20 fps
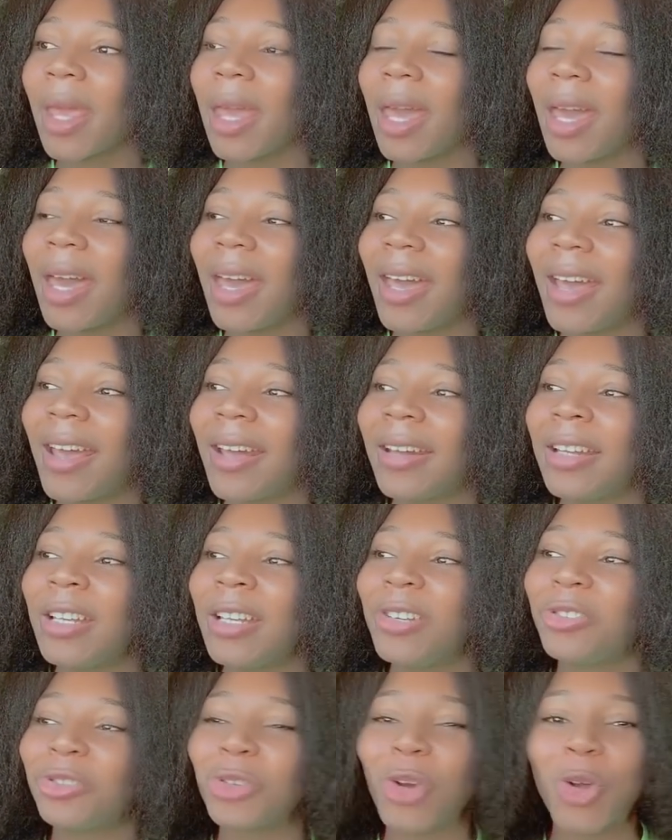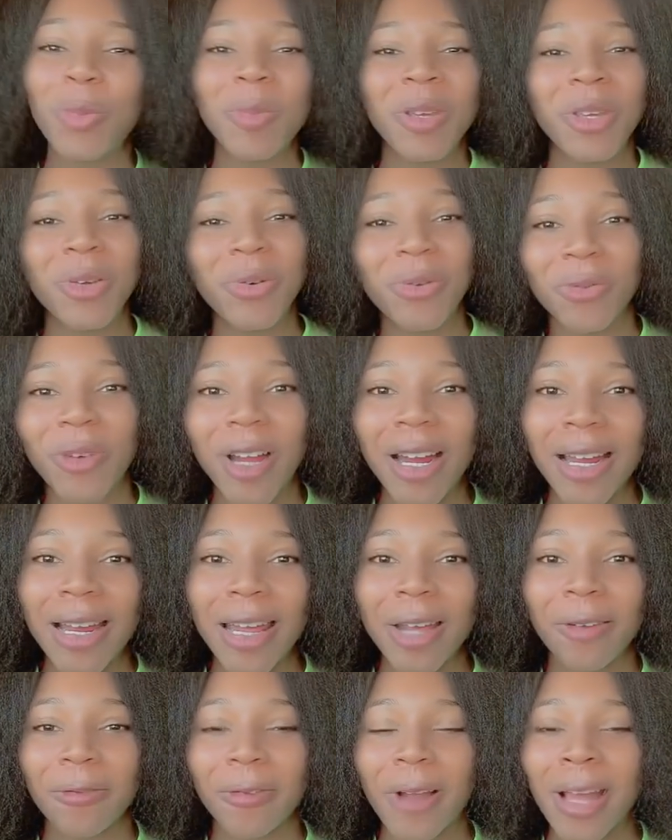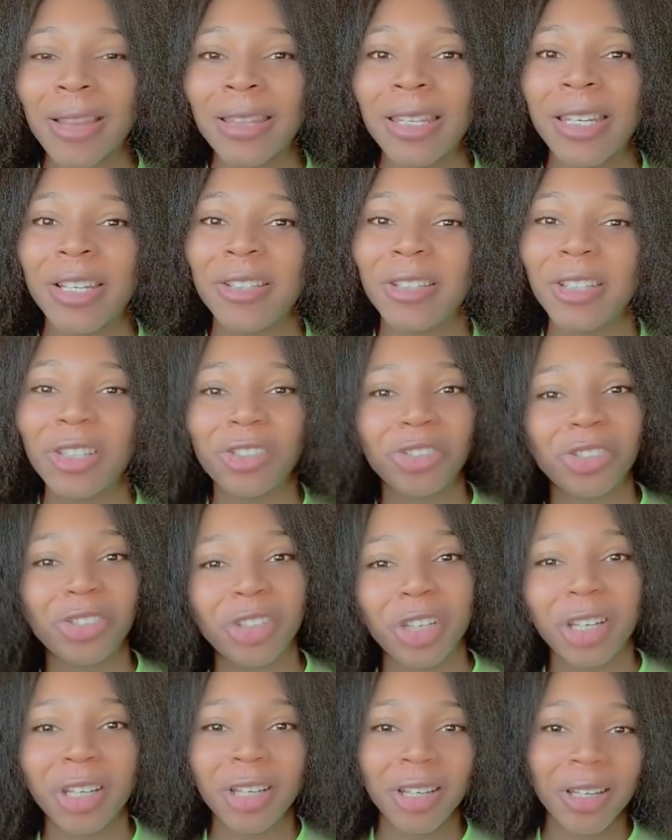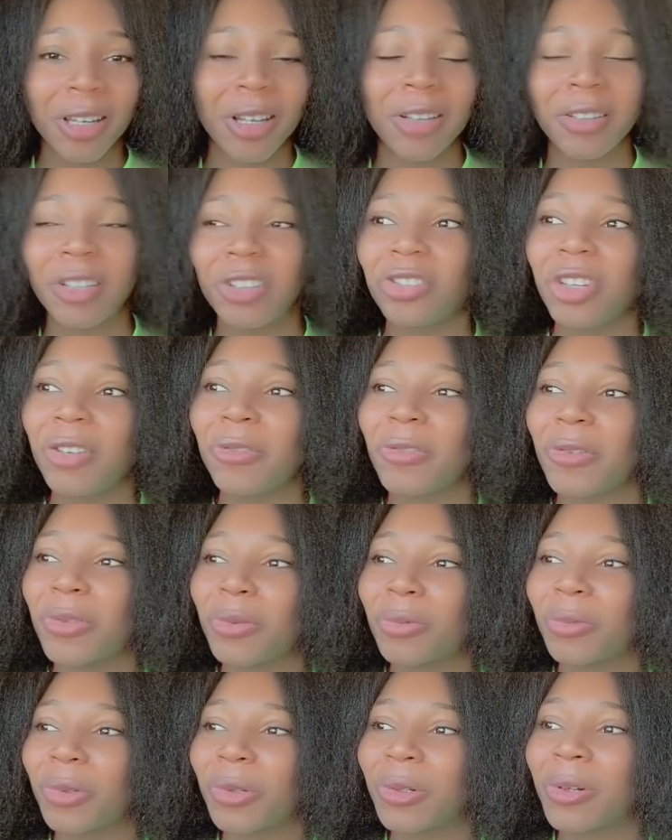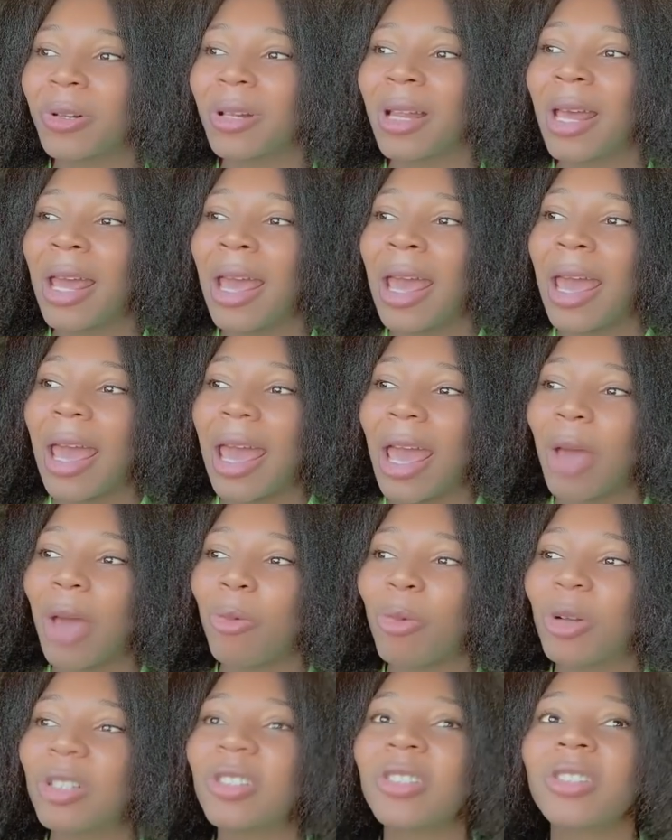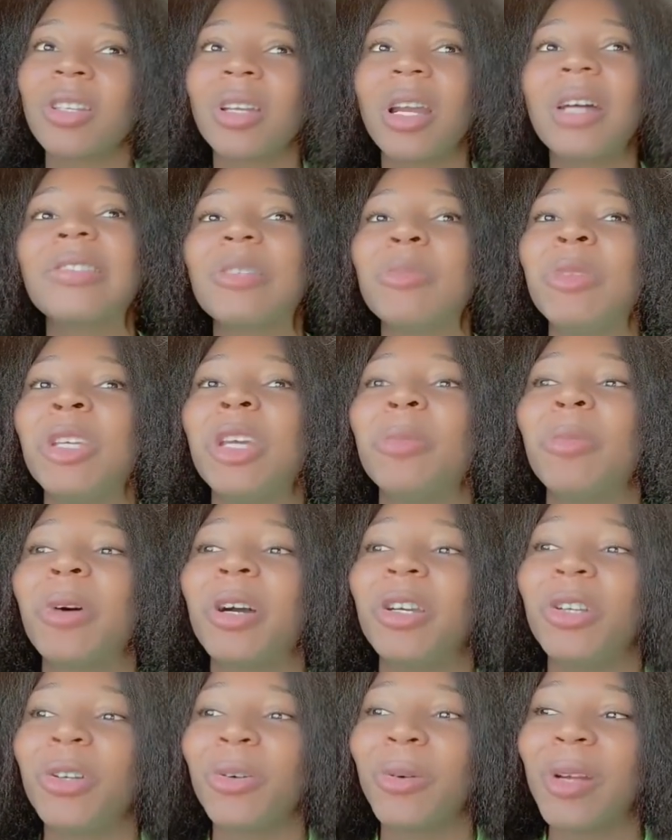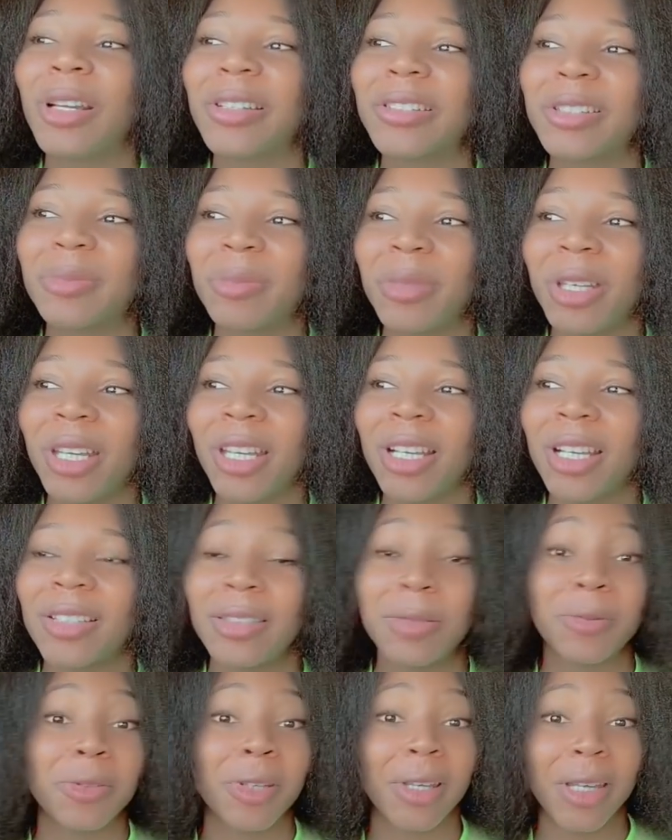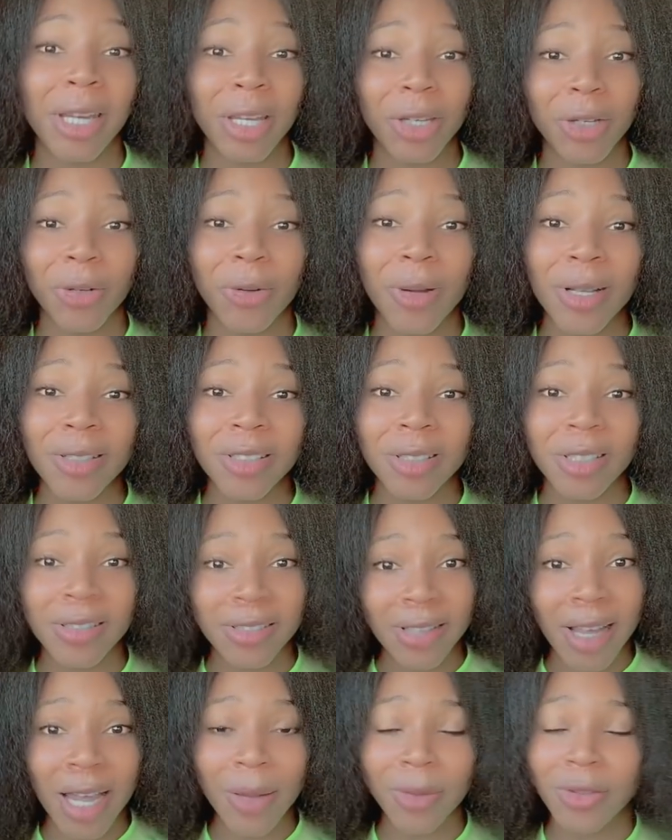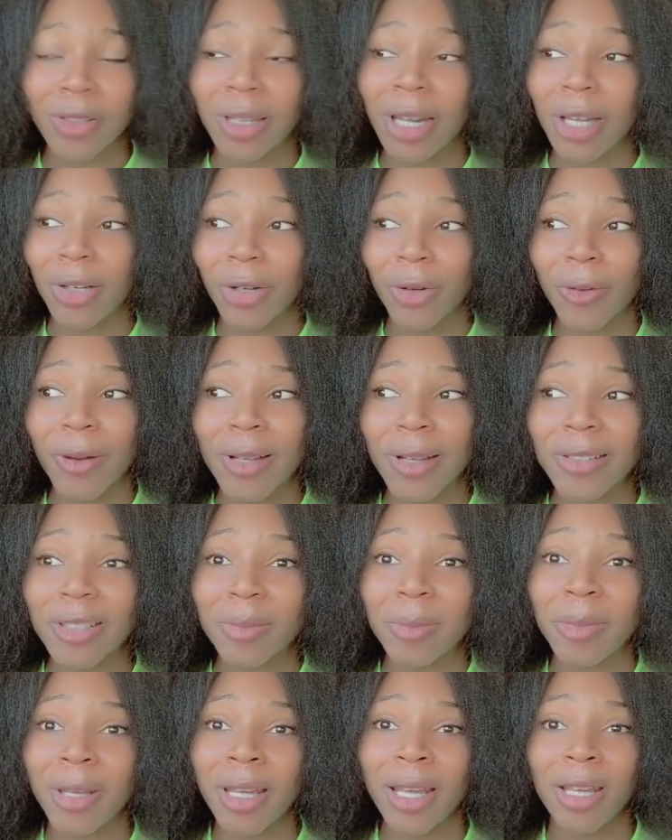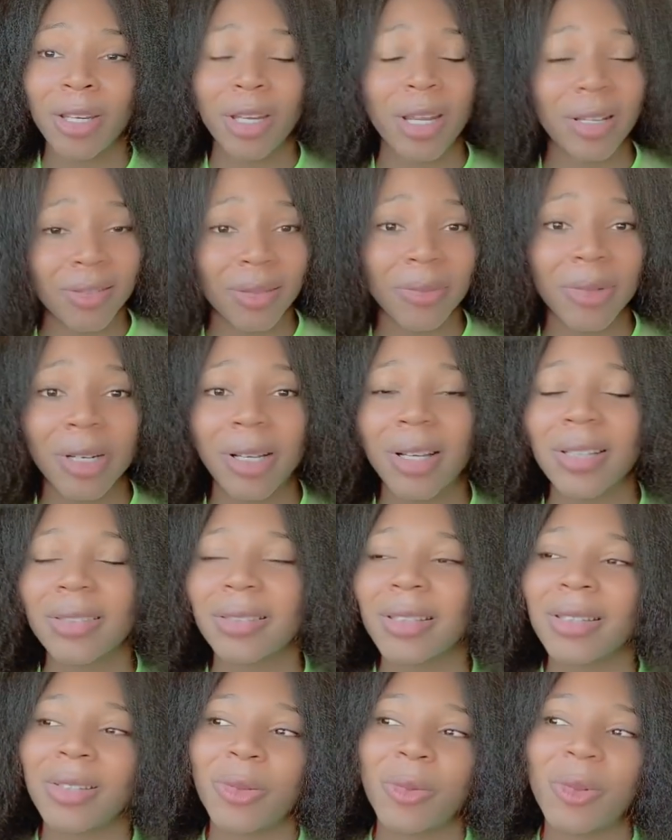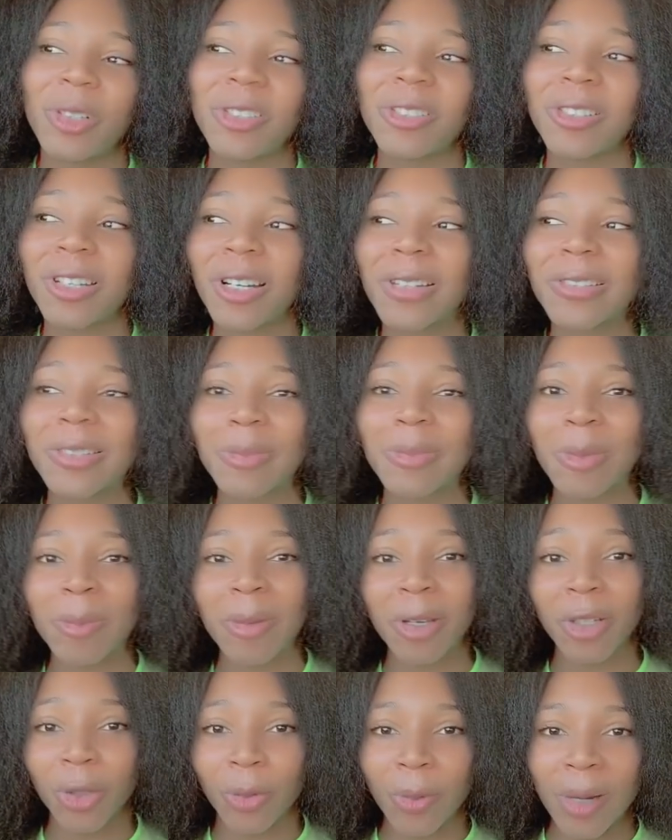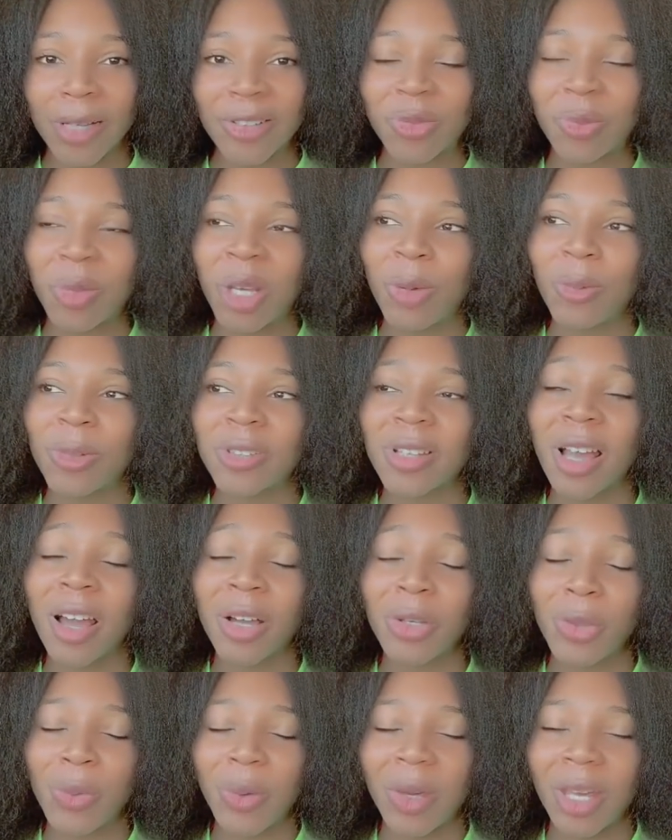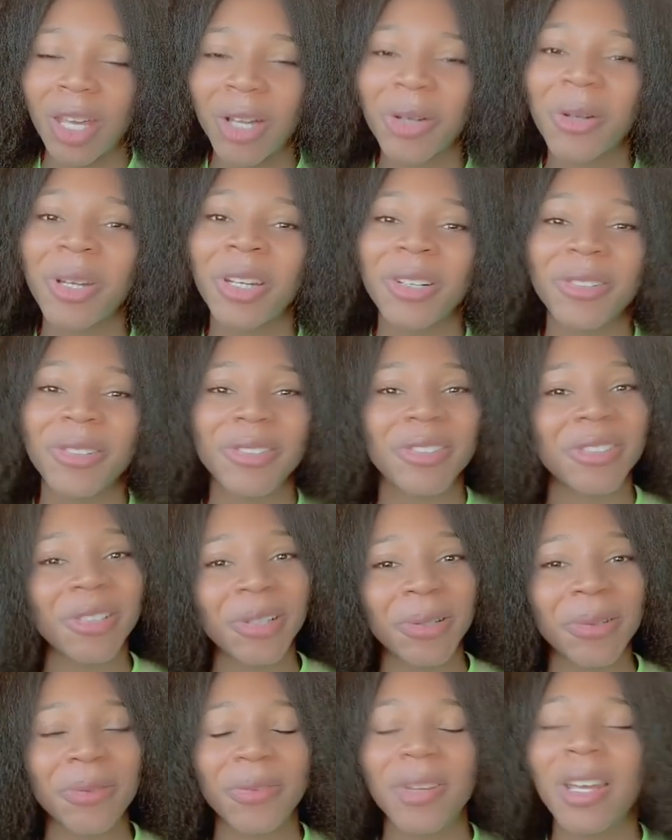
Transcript: And he showed me you fighting for at the audition, auditioning for the role. And what stood out to me about your resume, because he was looking at your res, this guy was looking at your resume and, and someone else's. And what stood out to me about your resume was how you carry yourself.